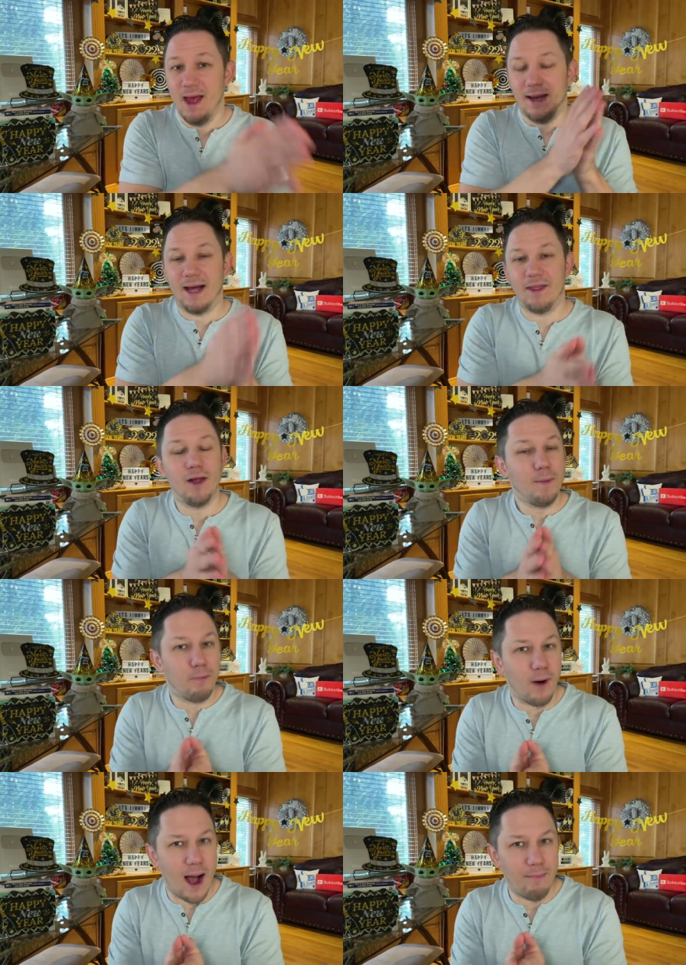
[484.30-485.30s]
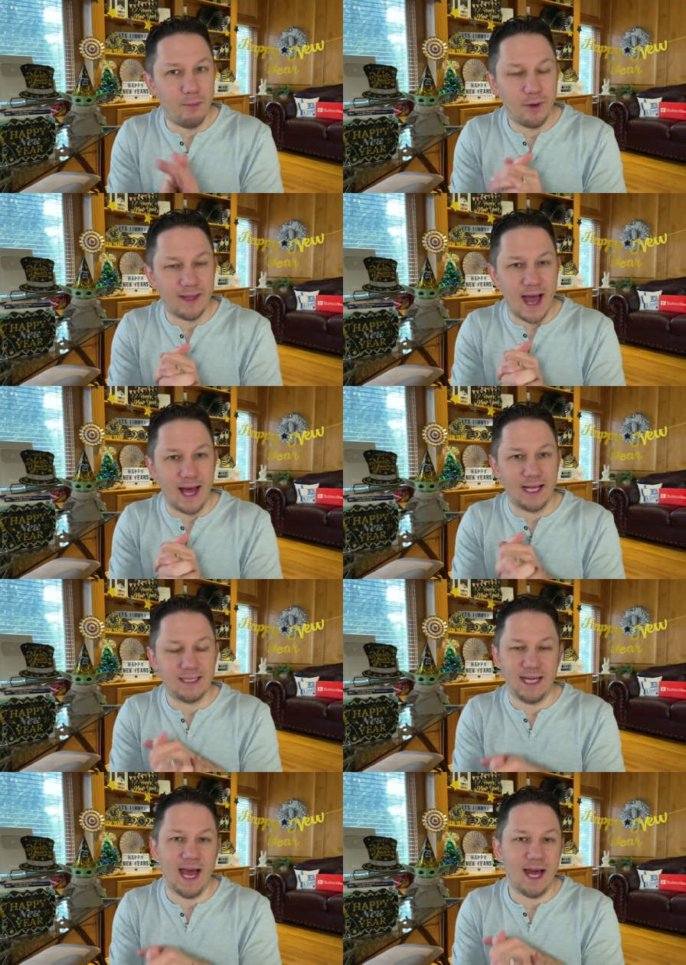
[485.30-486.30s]
Now, the other problem with that is
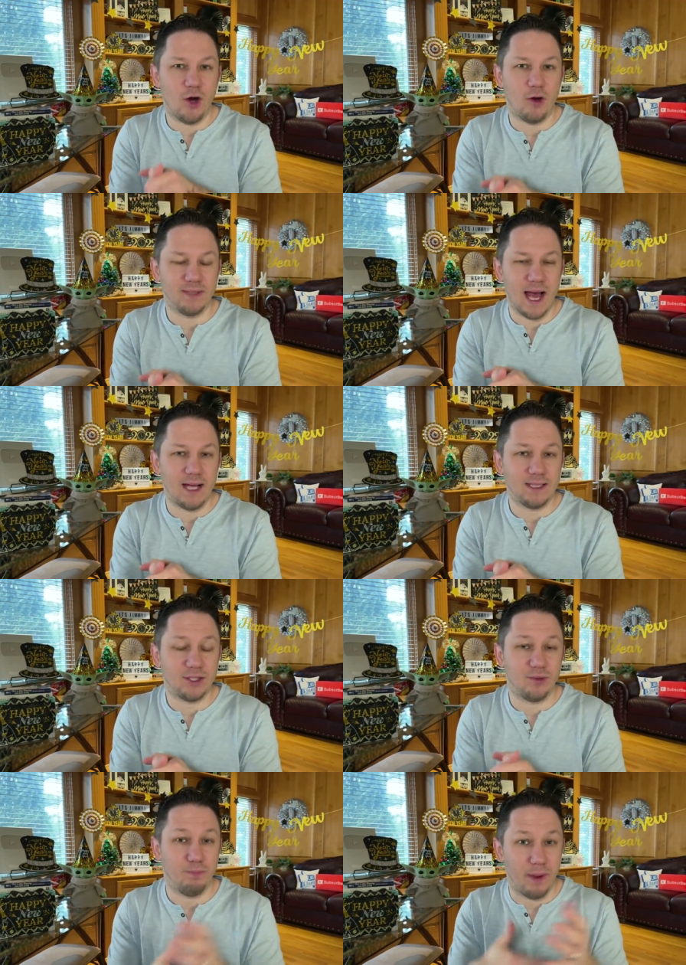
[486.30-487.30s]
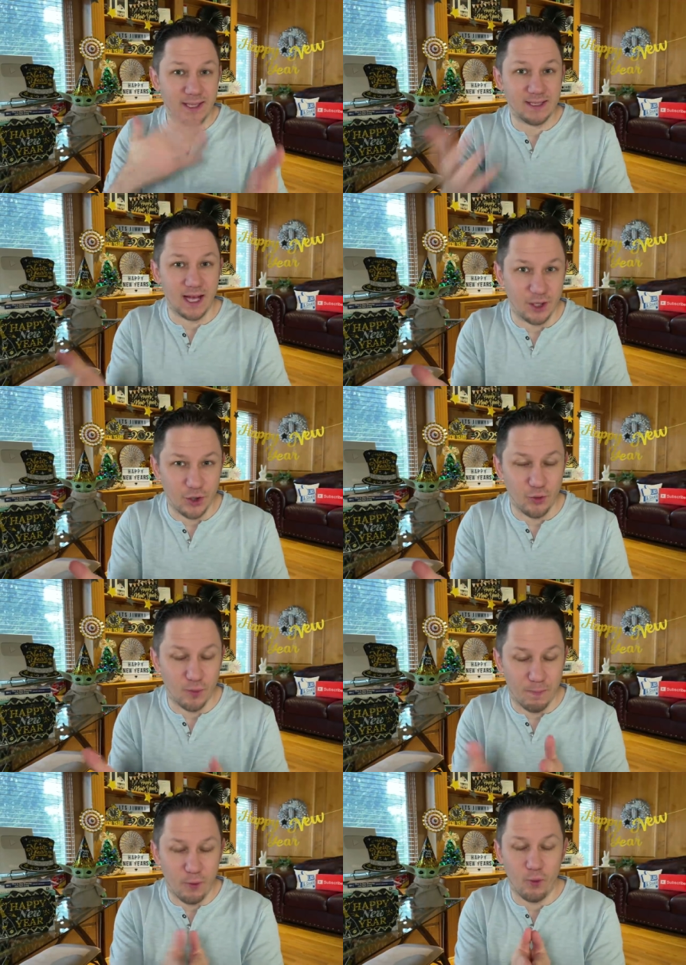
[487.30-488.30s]
the at home tests, based on new
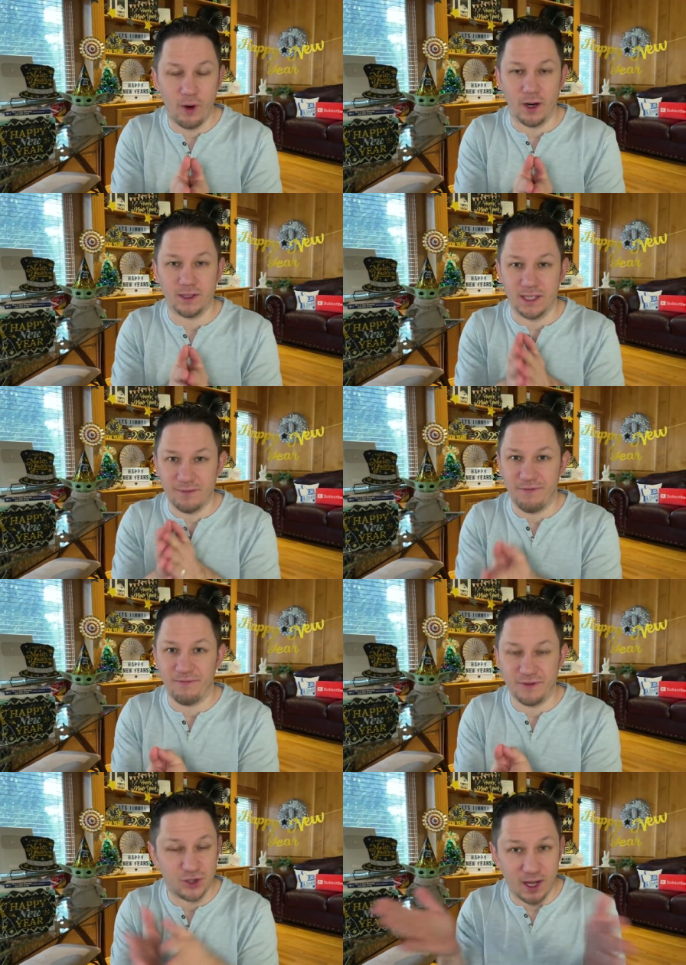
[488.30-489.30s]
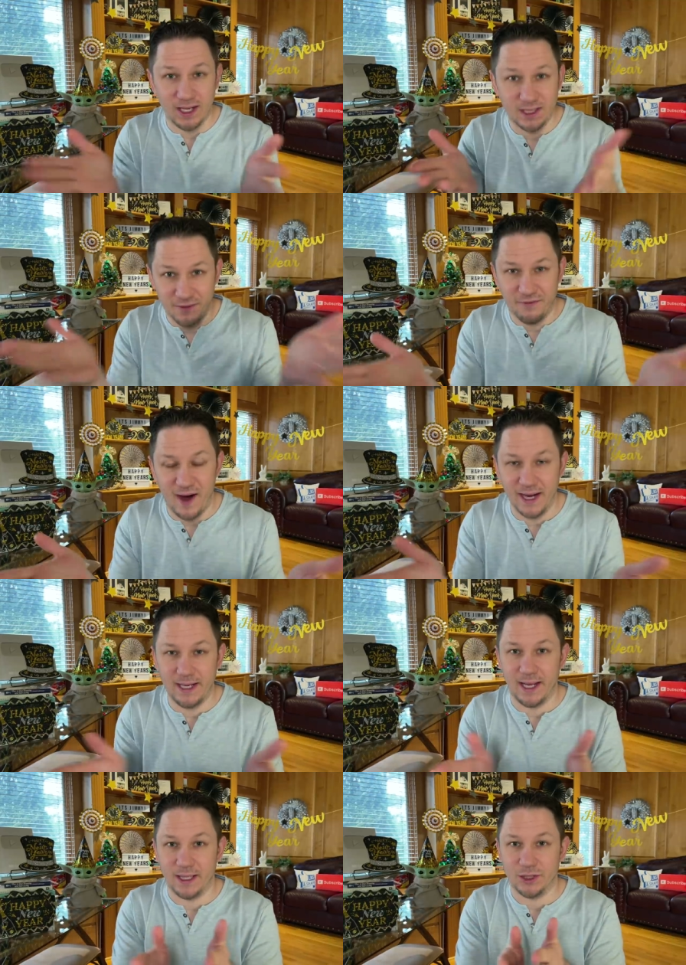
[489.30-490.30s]
reports and studies and
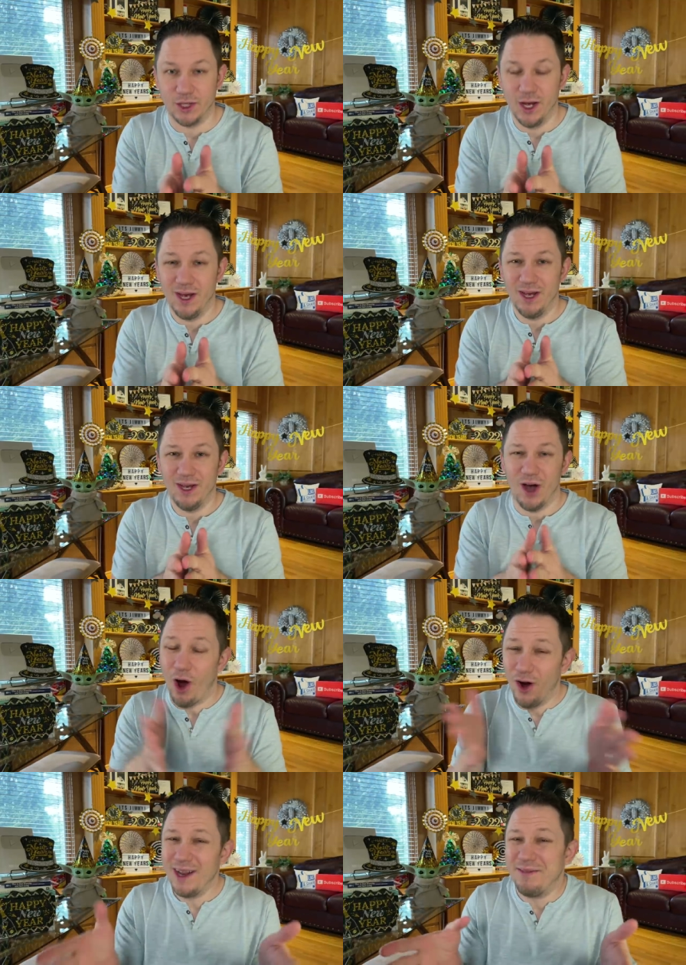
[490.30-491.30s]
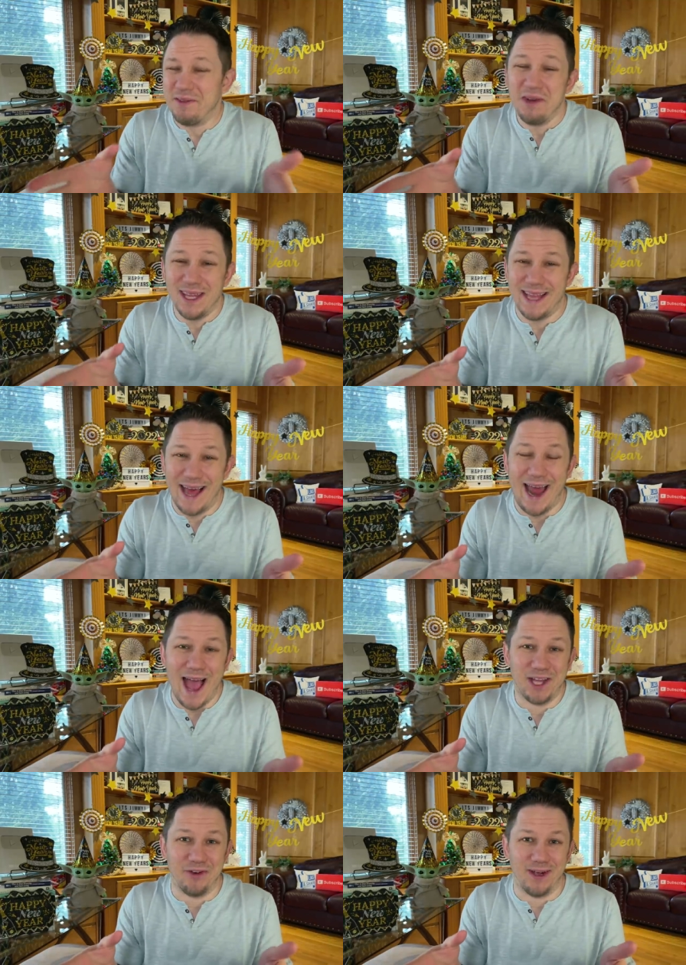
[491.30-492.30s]
findings, aren't even really that
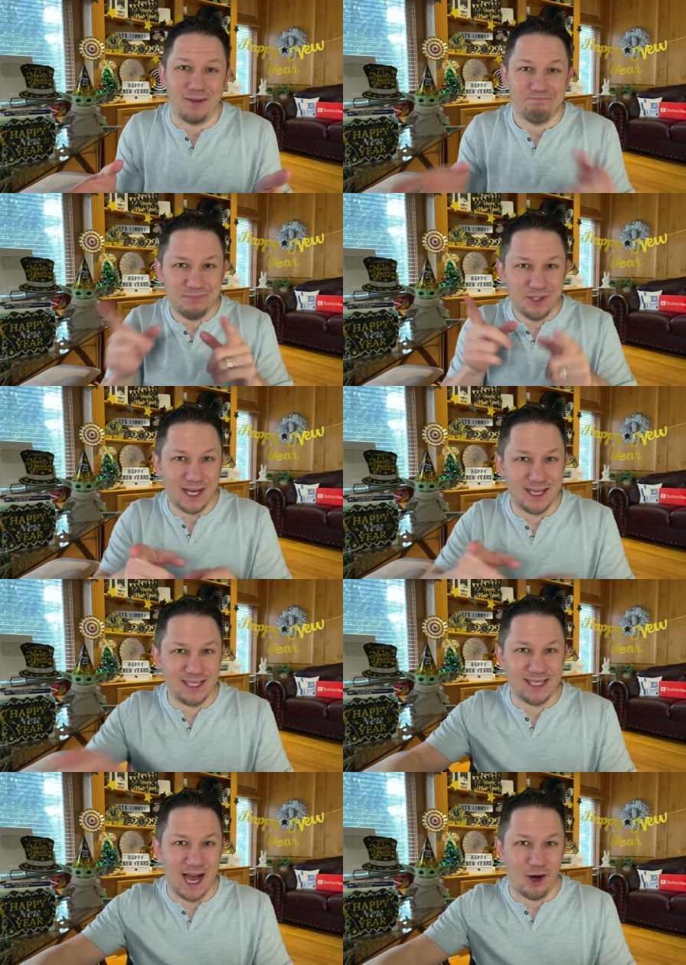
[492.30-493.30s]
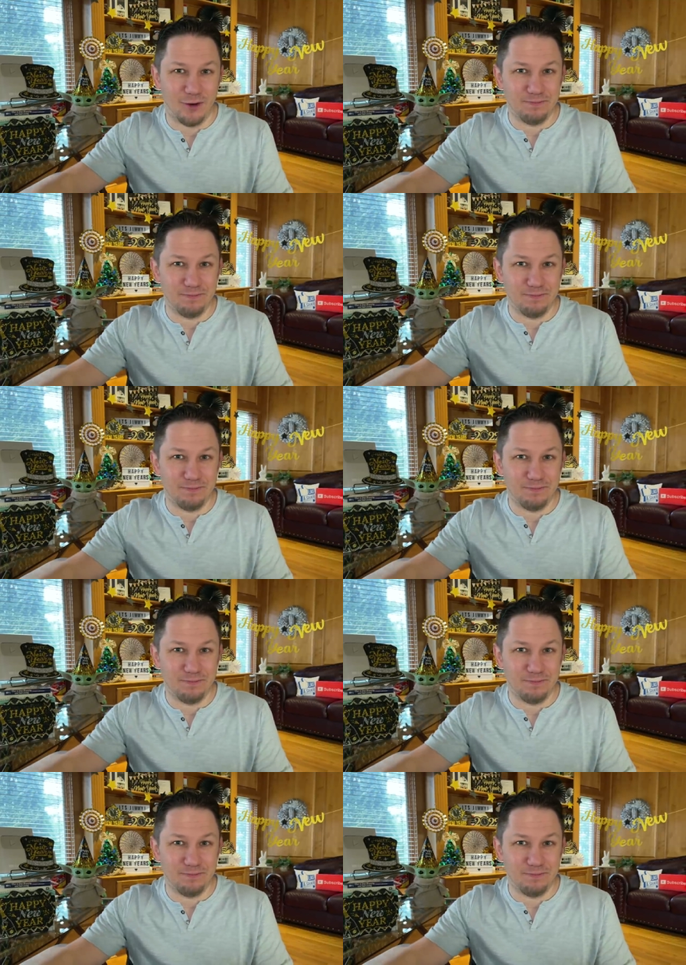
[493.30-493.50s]
accurate. Check this out.